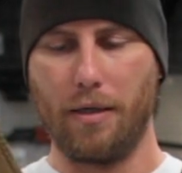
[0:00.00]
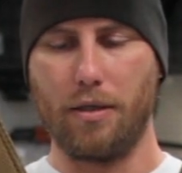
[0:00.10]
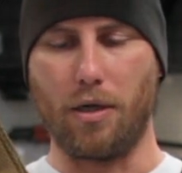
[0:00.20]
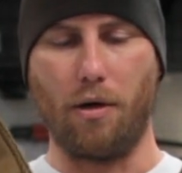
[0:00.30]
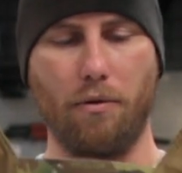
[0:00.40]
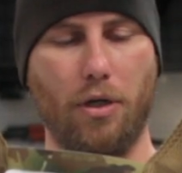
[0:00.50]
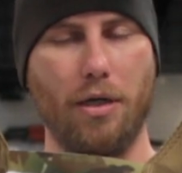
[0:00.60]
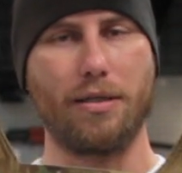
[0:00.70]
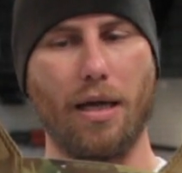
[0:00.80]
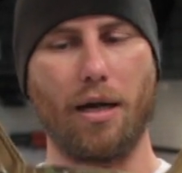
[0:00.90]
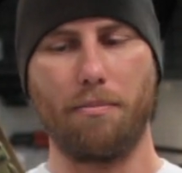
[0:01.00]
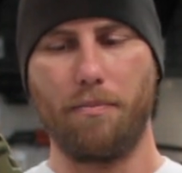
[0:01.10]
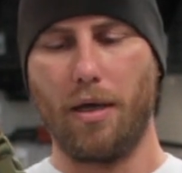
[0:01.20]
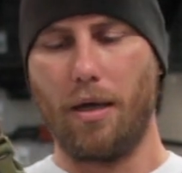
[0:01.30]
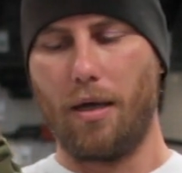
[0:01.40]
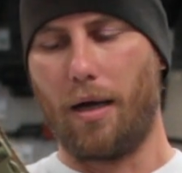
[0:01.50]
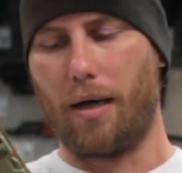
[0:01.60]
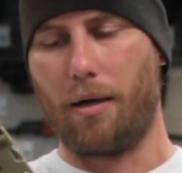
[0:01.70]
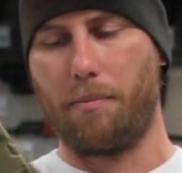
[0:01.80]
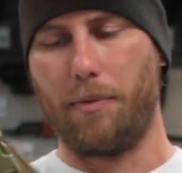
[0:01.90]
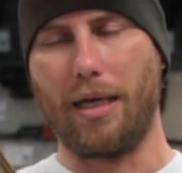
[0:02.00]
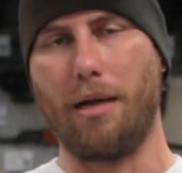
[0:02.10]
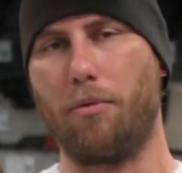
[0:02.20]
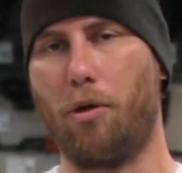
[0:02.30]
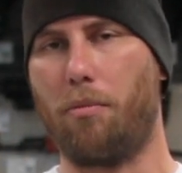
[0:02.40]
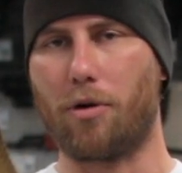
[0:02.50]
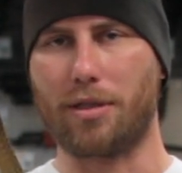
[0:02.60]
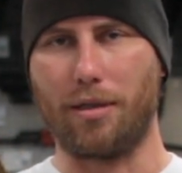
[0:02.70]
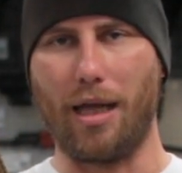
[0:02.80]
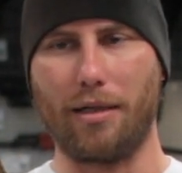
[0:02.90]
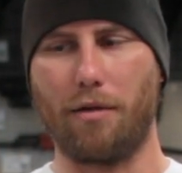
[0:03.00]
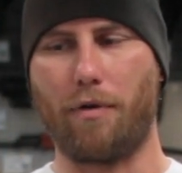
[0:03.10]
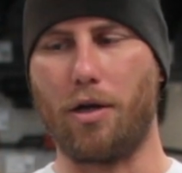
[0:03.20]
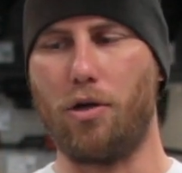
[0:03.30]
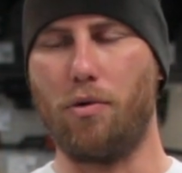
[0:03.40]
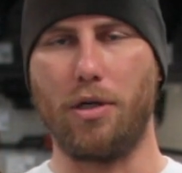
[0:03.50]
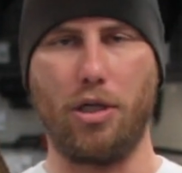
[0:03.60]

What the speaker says: So good setup. Again, a little more selective on who would